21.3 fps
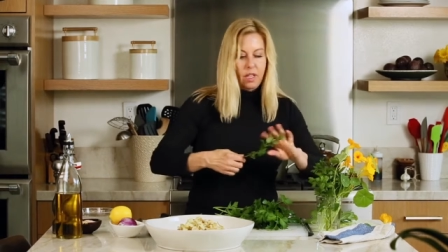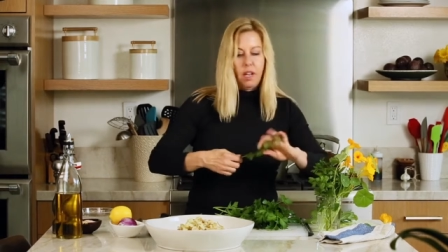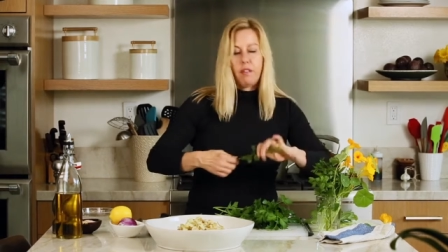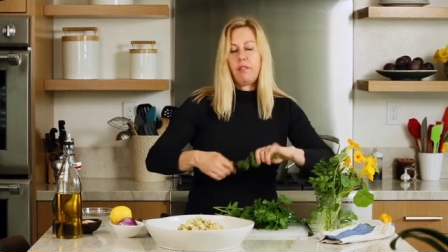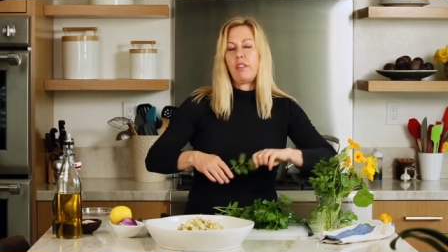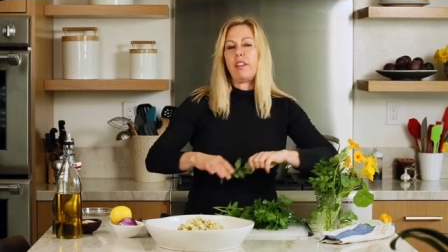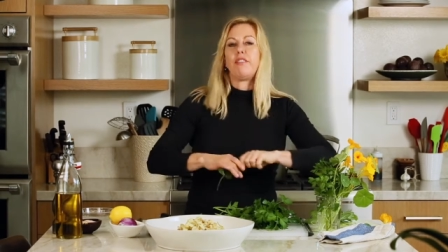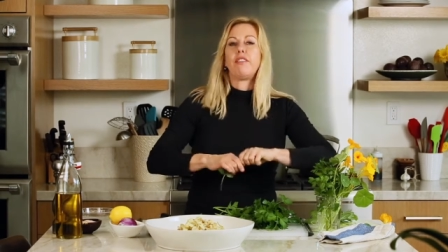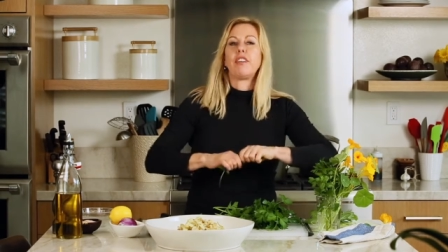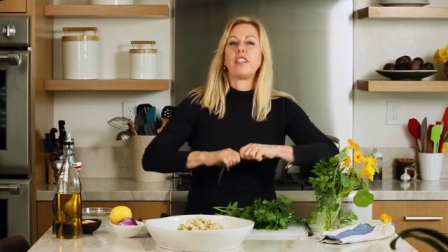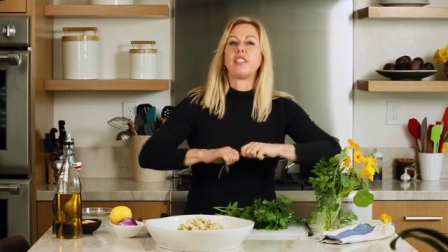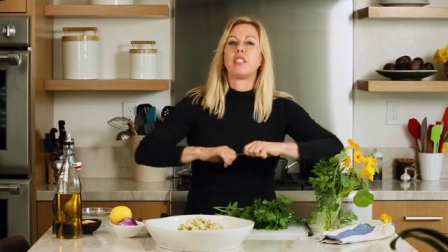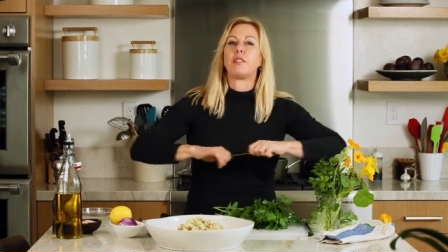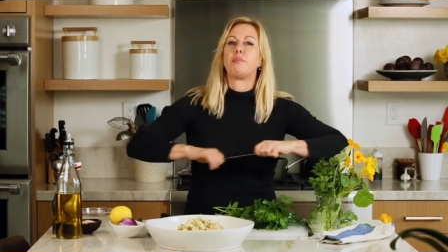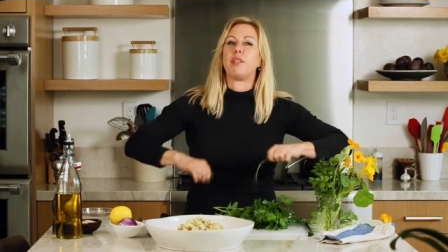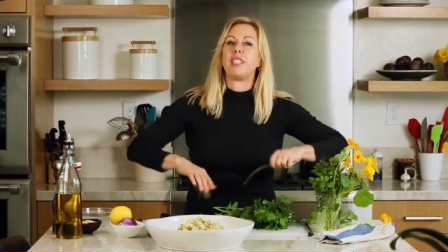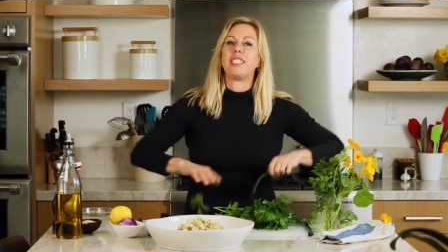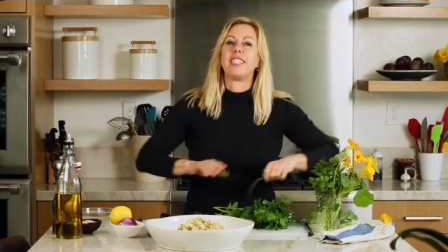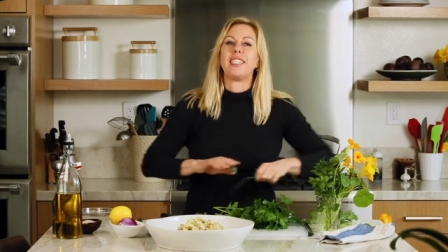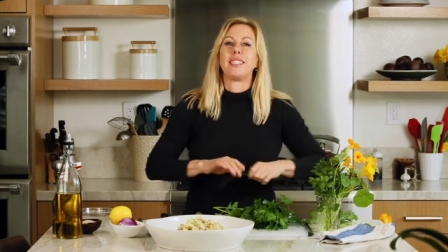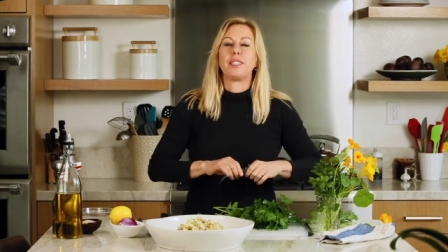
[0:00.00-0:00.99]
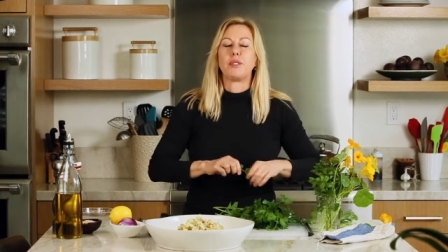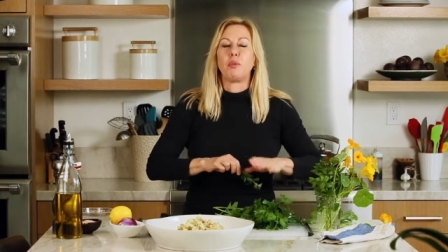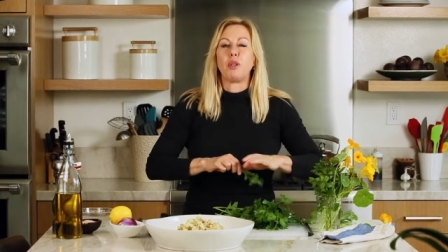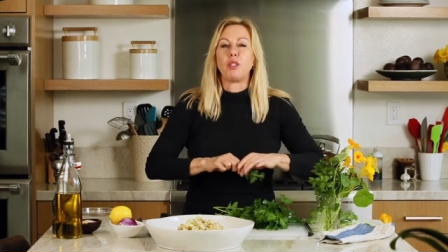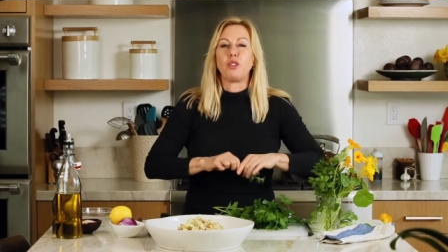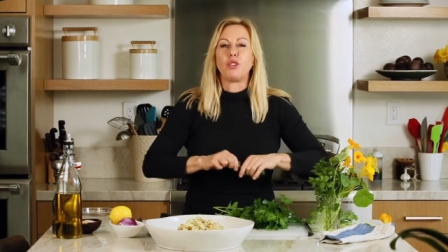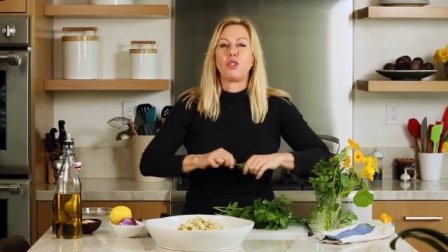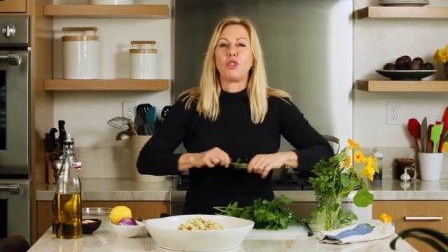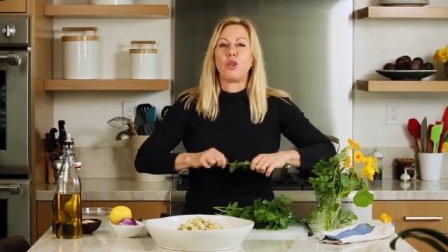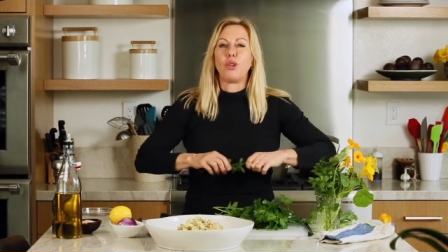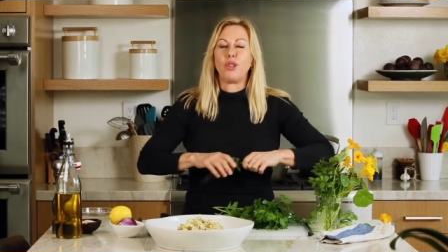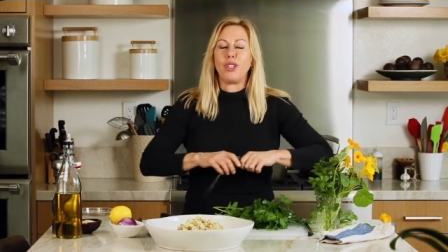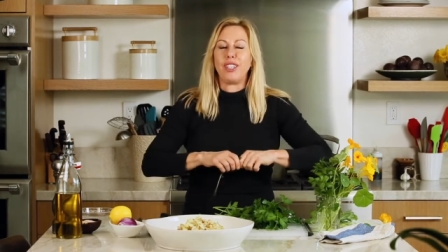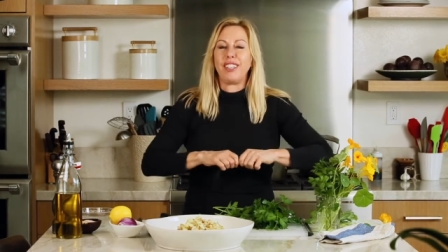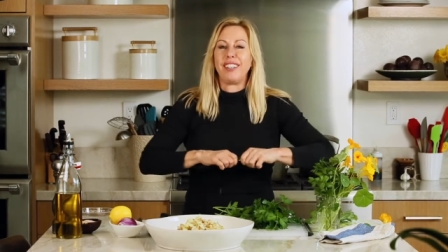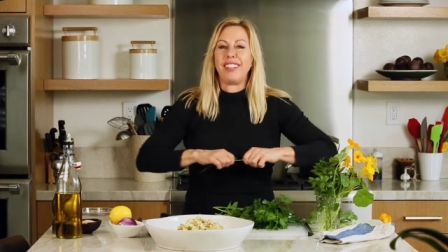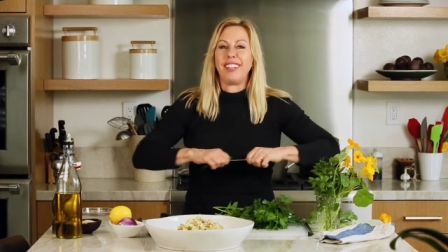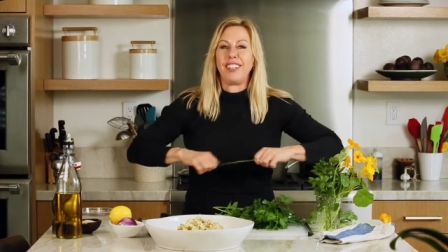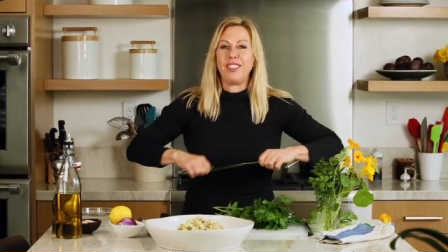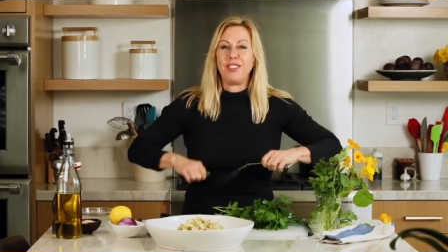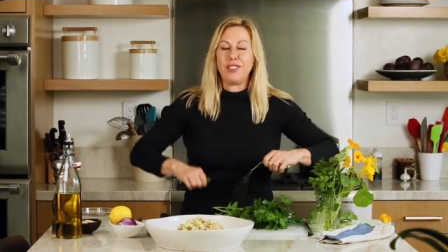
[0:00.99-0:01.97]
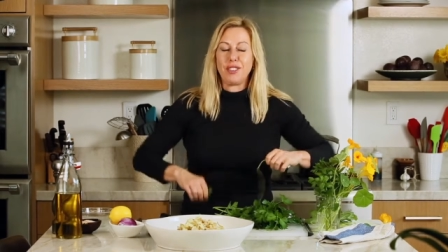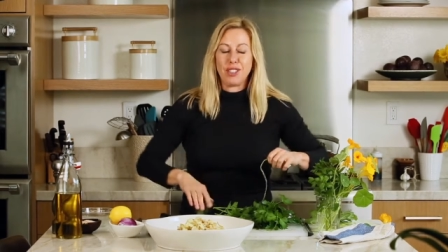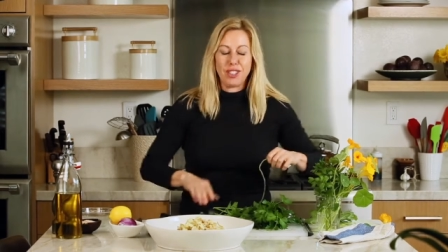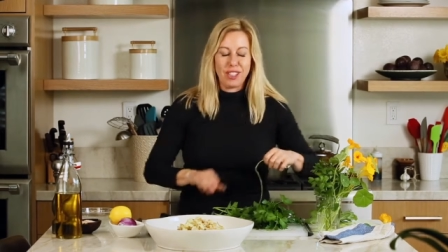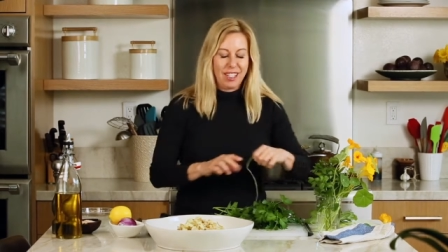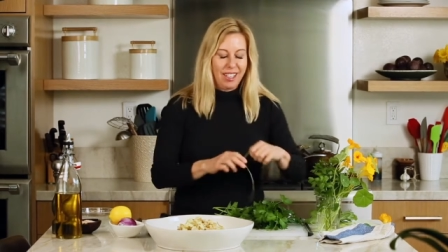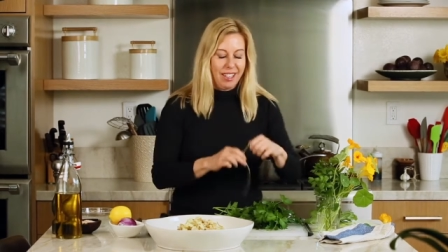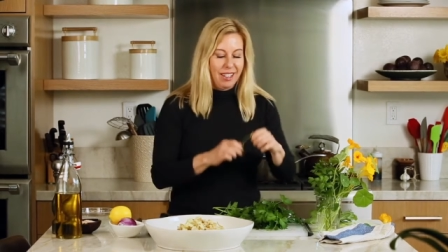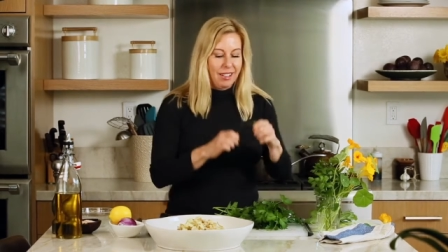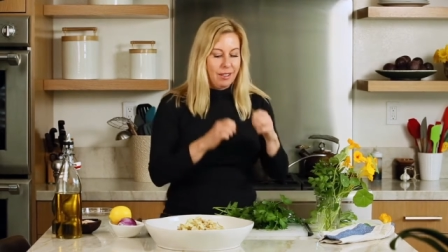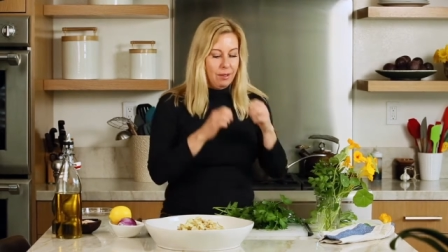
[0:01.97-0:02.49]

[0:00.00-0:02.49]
Lovely fresh mint. It smells so good in here. You can